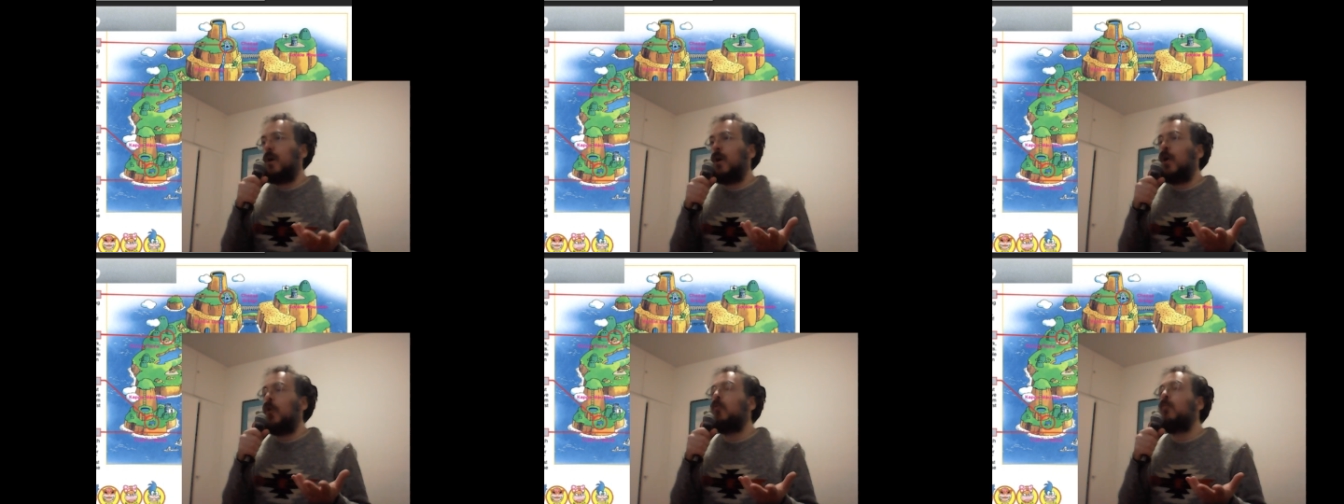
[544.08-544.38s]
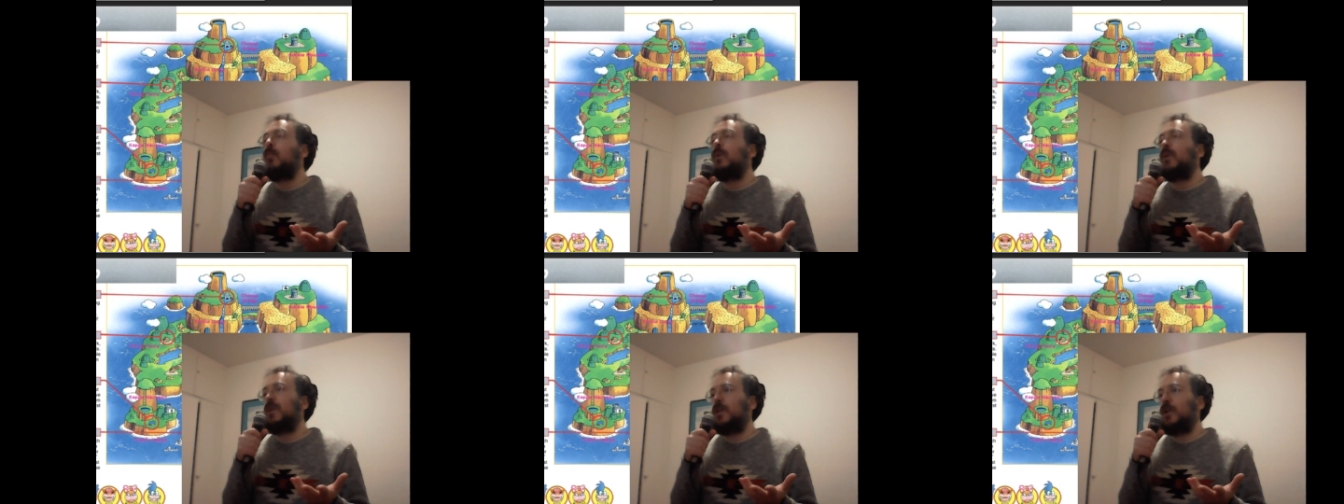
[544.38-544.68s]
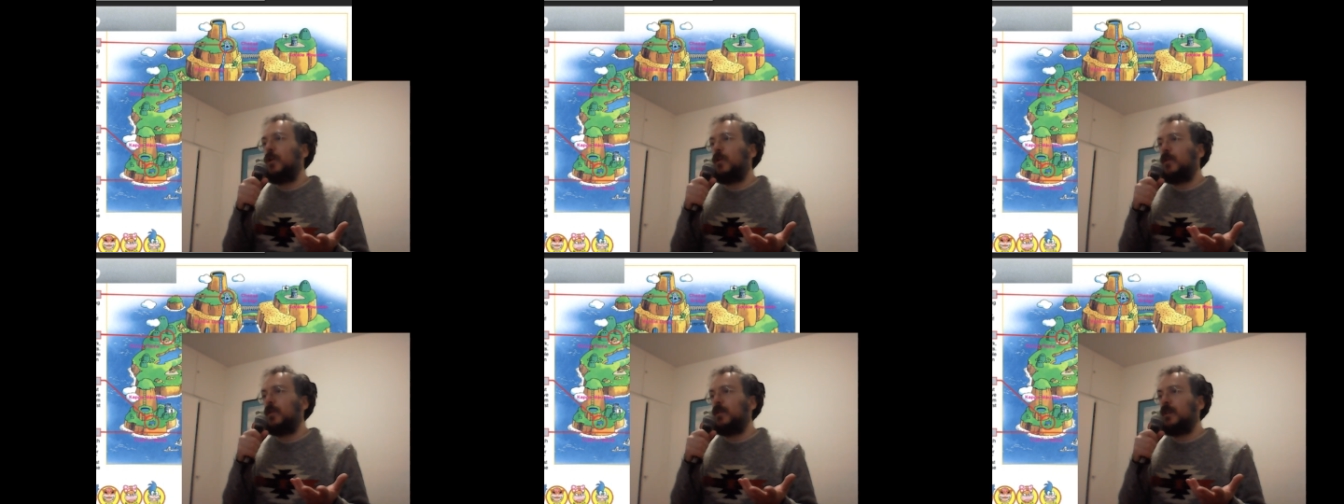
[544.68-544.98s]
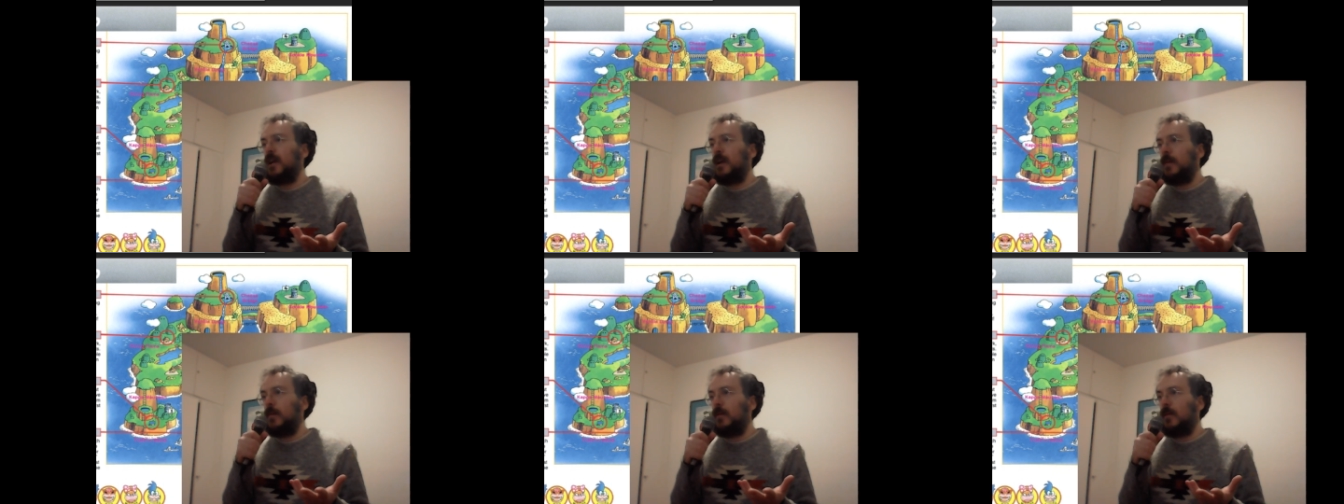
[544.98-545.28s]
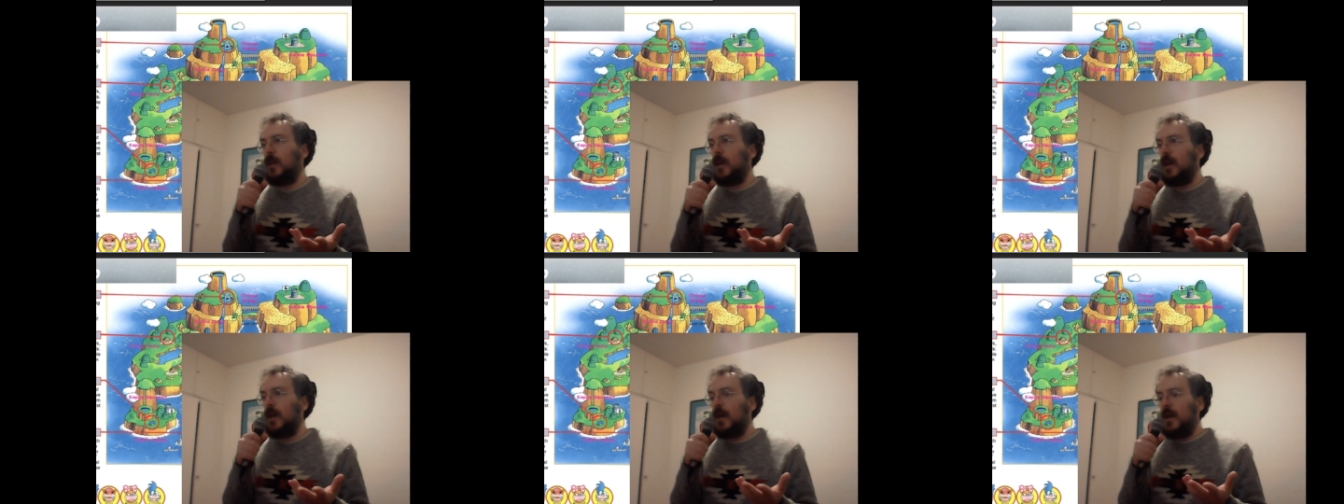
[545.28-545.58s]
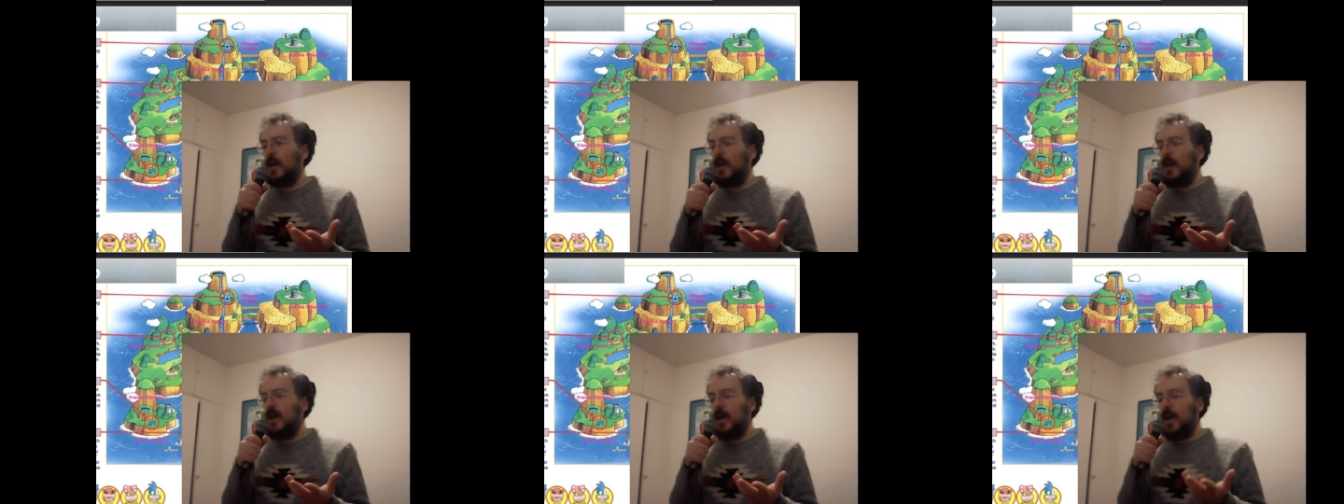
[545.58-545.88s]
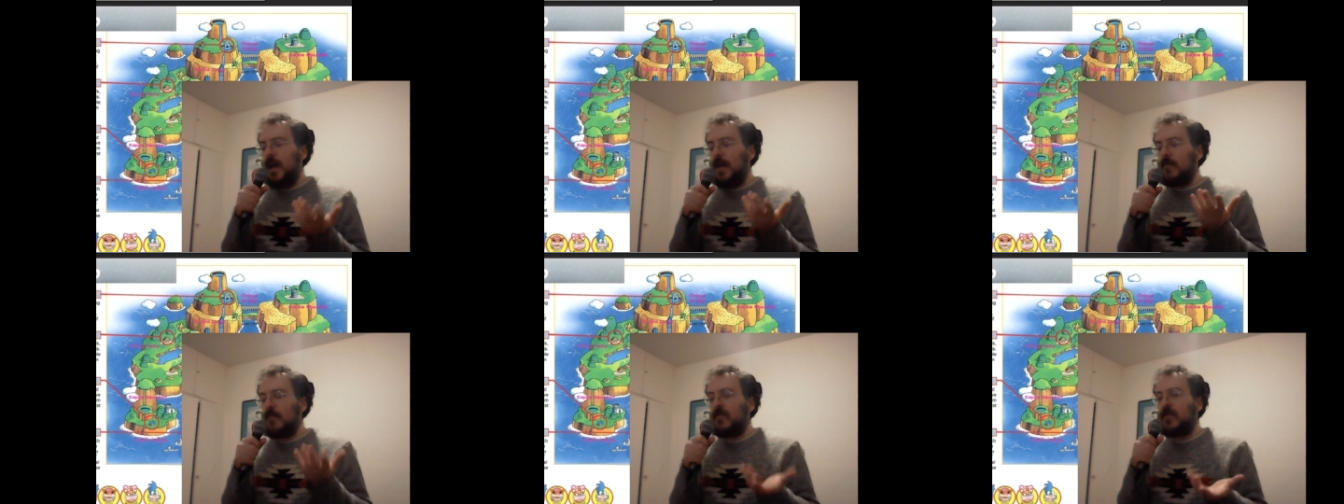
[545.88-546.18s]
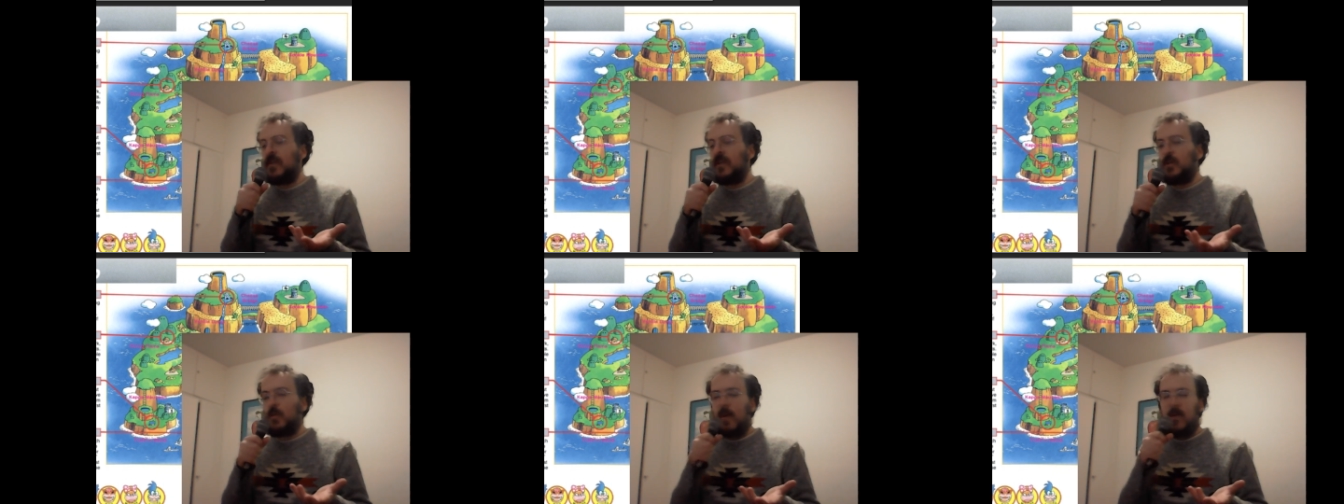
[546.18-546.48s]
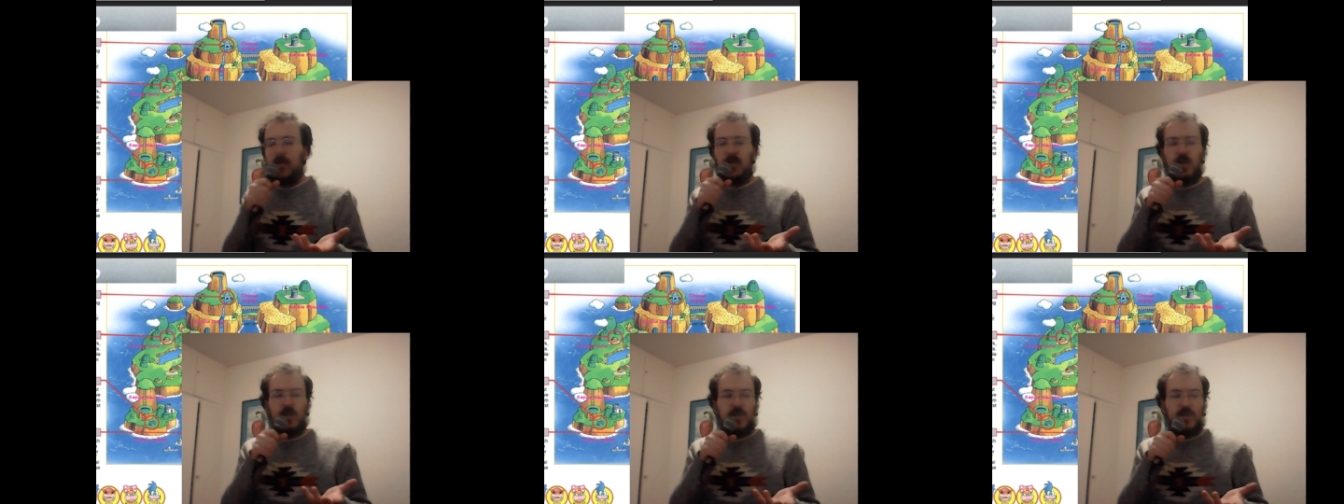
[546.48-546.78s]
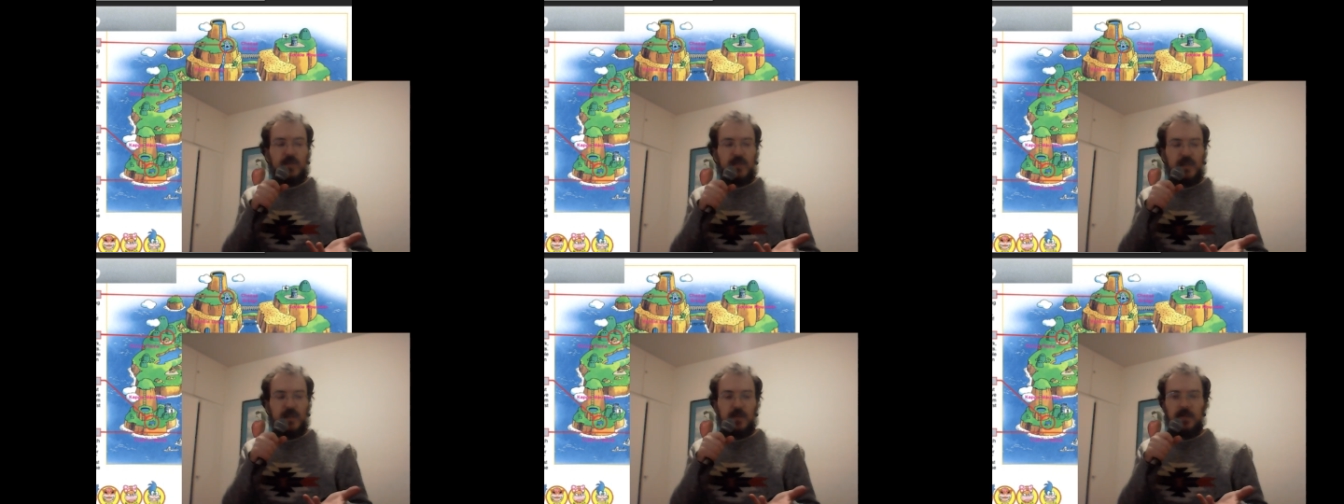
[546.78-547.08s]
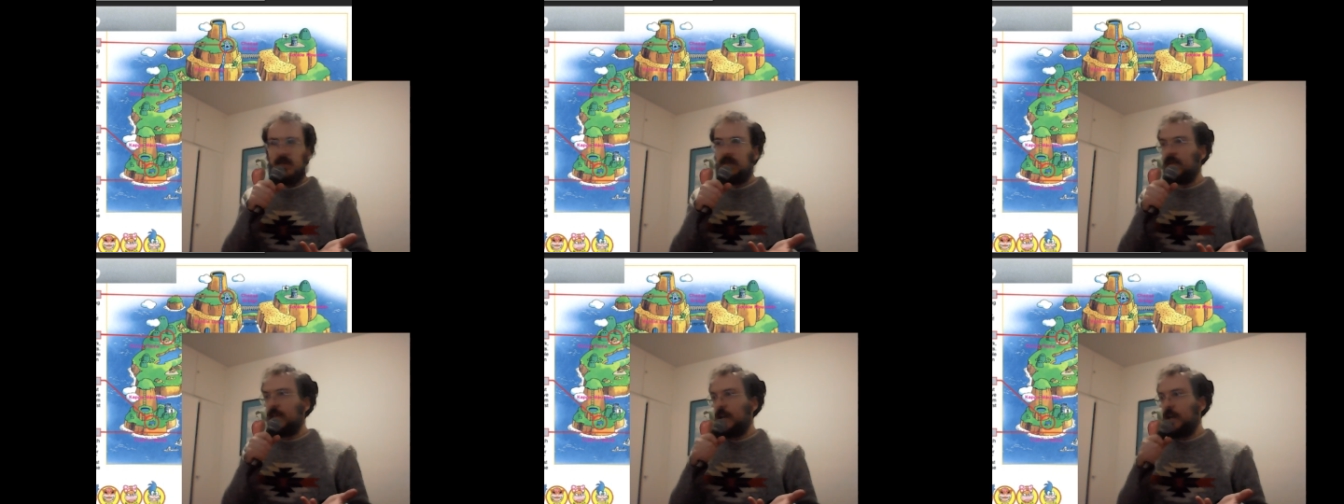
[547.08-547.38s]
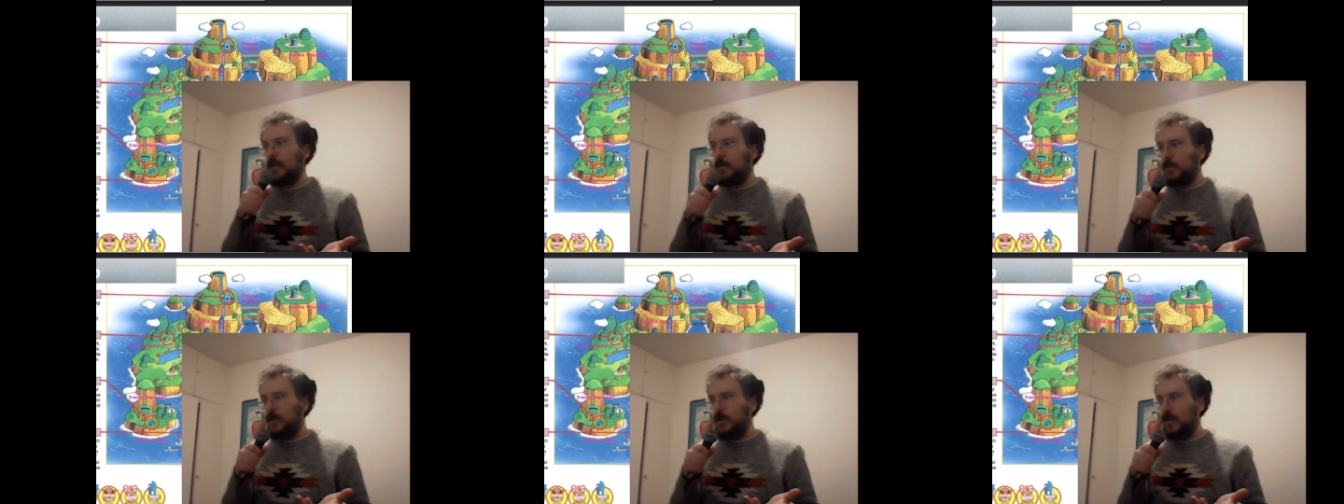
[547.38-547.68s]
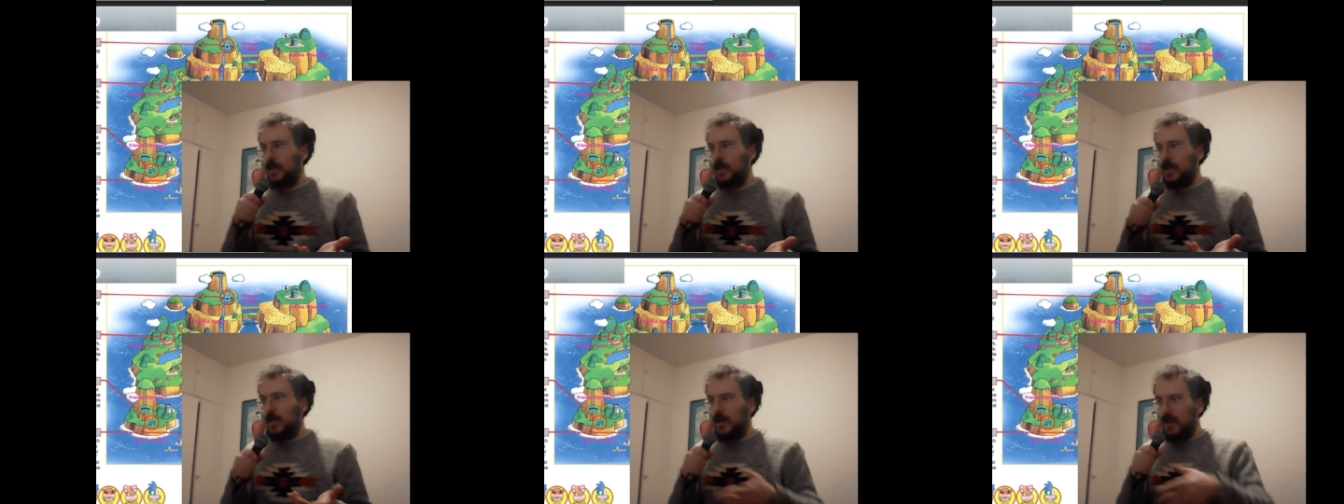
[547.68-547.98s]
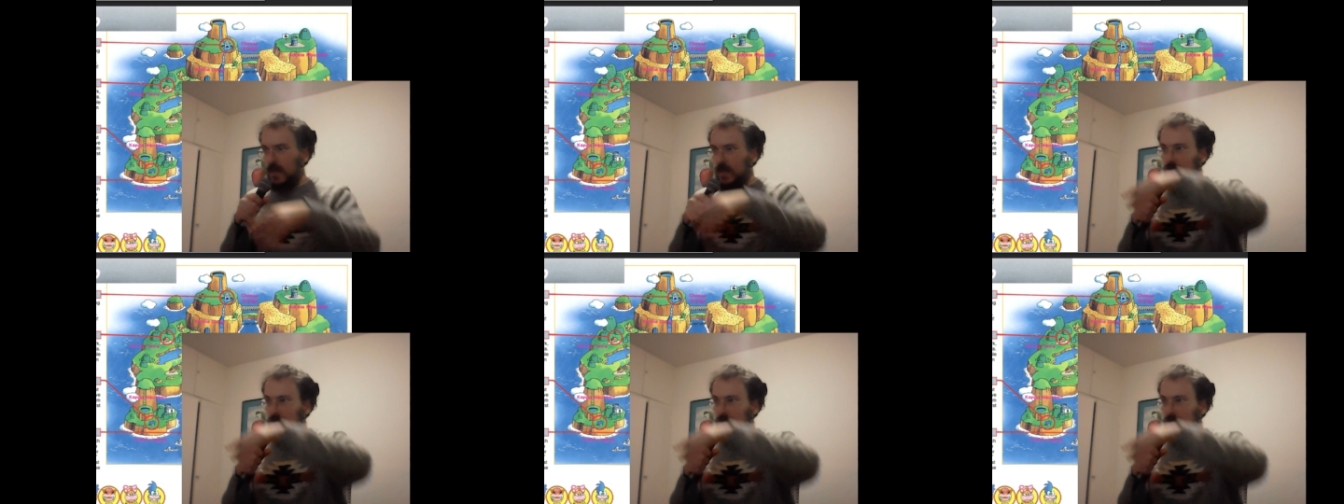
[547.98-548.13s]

sort of open and on the table. Everything you're ever going to see in this game